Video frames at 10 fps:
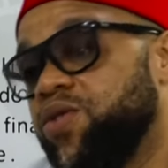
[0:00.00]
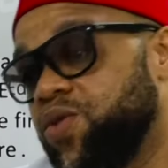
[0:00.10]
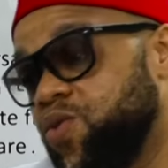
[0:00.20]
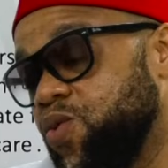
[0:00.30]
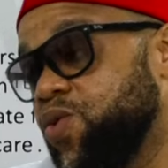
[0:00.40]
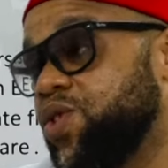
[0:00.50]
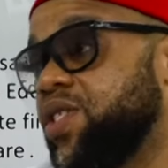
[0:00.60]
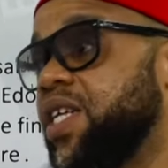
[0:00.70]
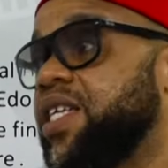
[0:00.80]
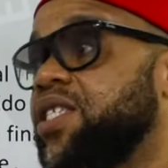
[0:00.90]
of schools
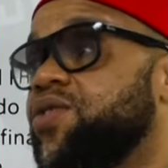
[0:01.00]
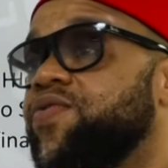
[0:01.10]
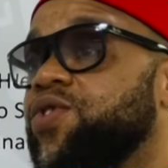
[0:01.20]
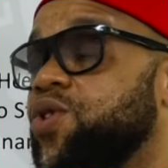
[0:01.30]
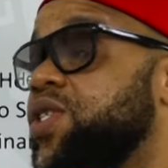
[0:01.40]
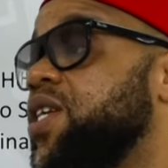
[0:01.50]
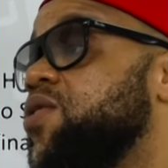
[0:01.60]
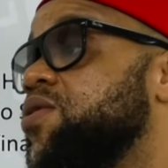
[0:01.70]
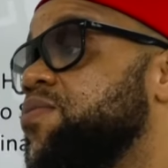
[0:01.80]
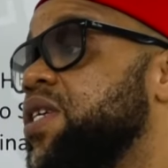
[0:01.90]
that are churning
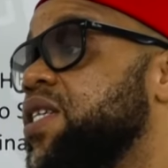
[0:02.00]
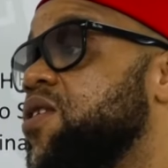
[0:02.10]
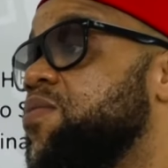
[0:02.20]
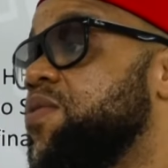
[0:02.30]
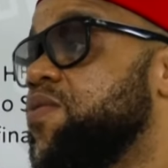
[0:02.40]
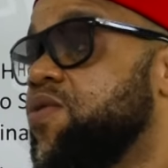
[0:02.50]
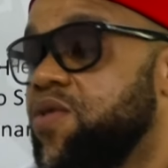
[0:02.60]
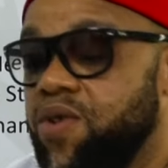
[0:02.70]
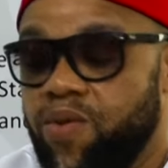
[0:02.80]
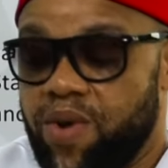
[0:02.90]
out medical people.
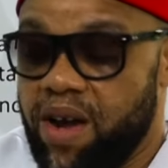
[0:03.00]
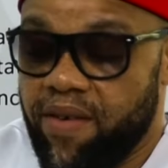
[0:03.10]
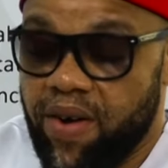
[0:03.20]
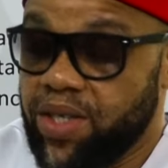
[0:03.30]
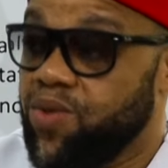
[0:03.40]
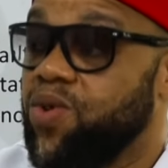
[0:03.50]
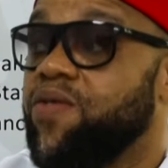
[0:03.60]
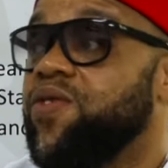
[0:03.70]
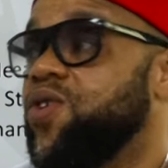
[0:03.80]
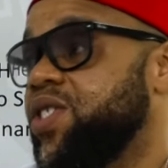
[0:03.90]
We have our school
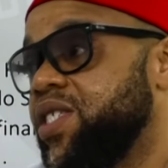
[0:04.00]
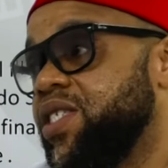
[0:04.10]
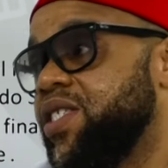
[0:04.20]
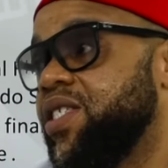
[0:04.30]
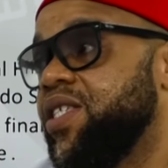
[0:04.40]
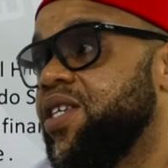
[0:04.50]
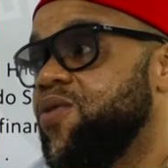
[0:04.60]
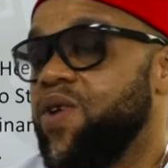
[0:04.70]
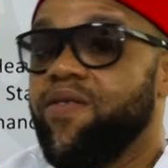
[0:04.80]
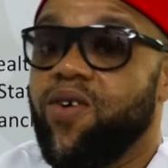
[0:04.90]
of nursing.
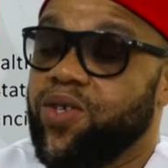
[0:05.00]
We have our